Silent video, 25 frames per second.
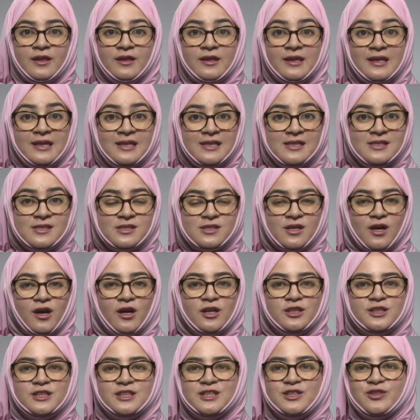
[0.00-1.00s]
These
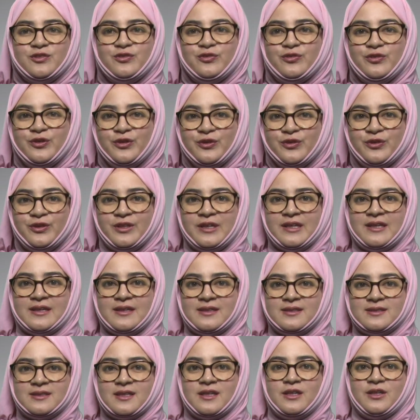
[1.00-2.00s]
are just a few
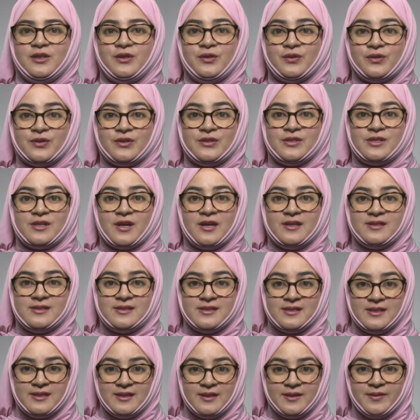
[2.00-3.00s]
things you could
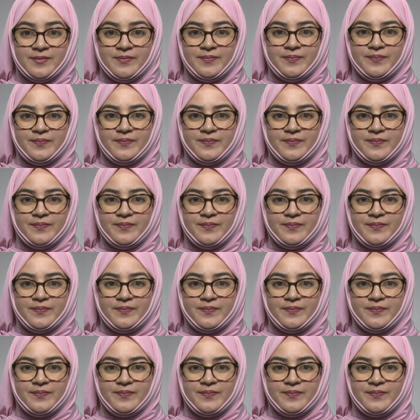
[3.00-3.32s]
consider.